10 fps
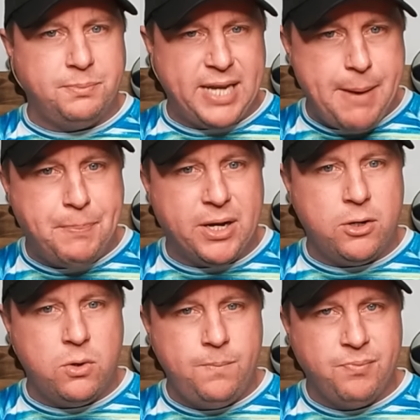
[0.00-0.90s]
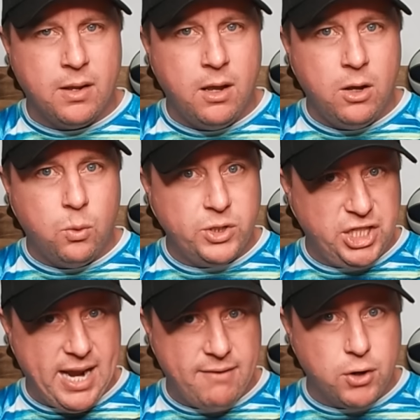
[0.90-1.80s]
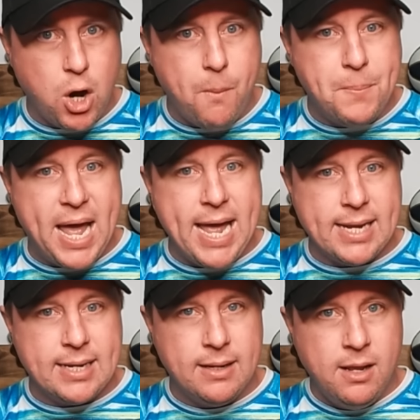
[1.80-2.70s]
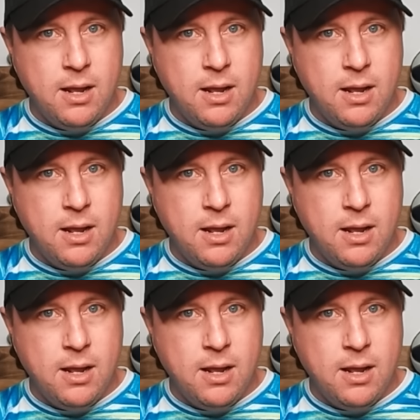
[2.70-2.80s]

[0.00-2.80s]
Depot," would you ever go back?